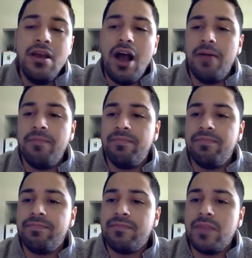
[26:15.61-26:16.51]
Um,
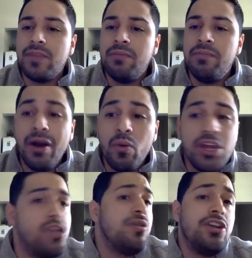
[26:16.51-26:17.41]
but
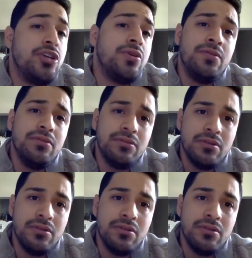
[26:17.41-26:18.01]
what you can do